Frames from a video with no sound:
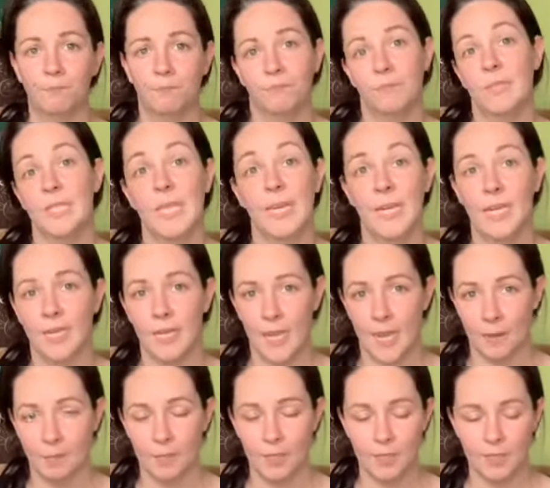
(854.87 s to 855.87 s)
deity
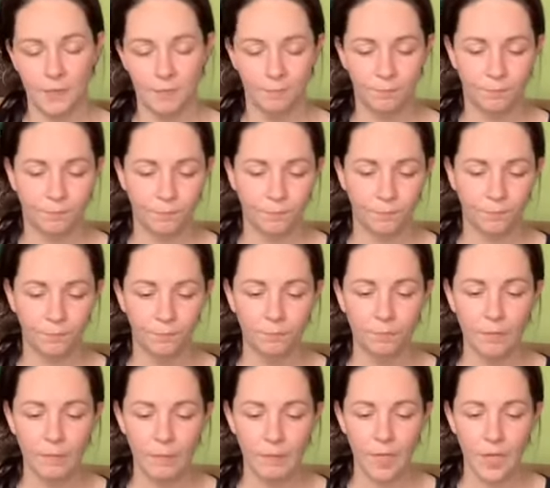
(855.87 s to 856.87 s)
cabinet,
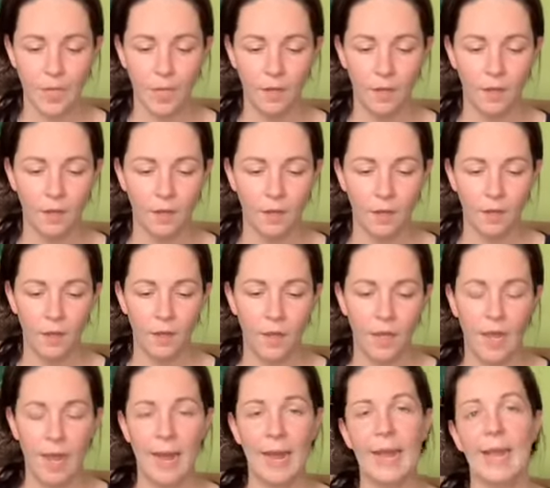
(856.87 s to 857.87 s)
I
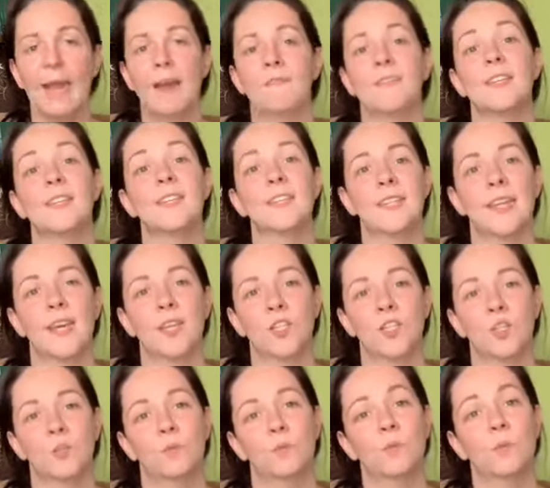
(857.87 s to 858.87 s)
have a
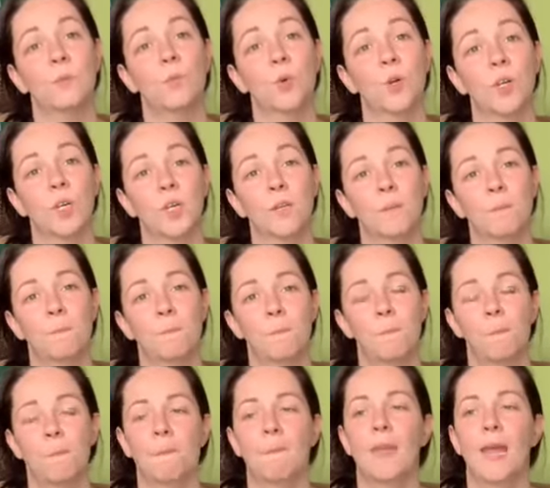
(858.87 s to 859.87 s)
statue of the Morrigan,
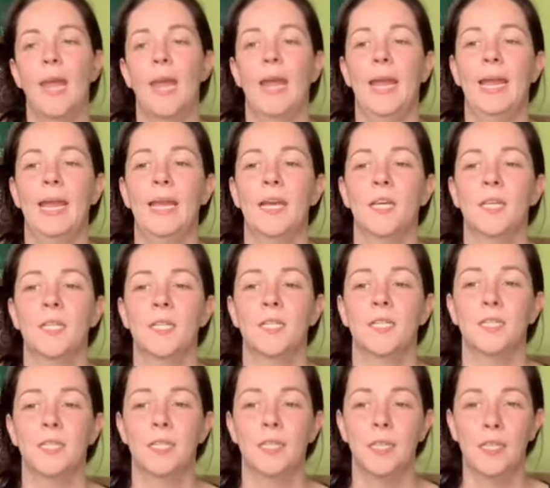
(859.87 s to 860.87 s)
and
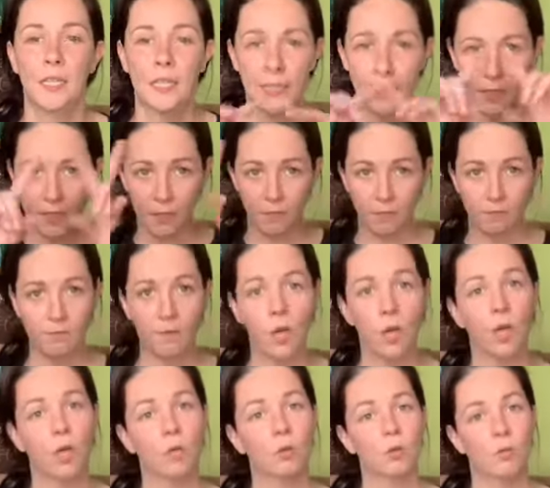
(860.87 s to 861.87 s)
in
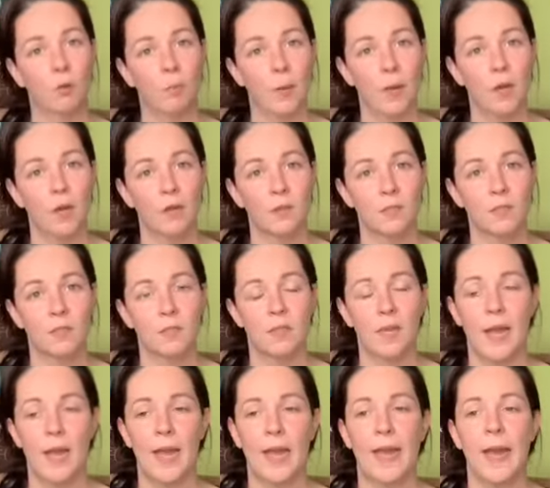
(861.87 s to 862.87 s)
her little box,
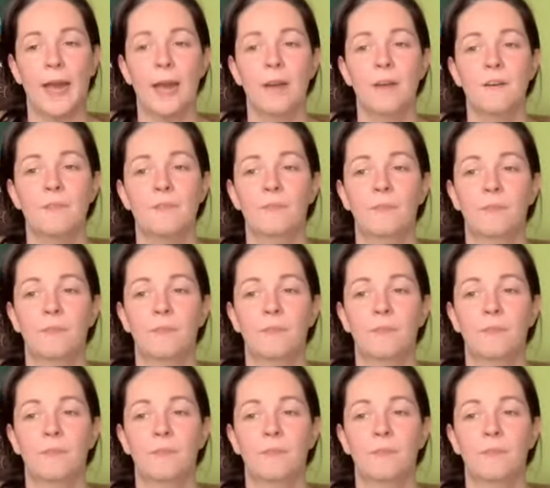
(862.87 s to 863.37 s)
I have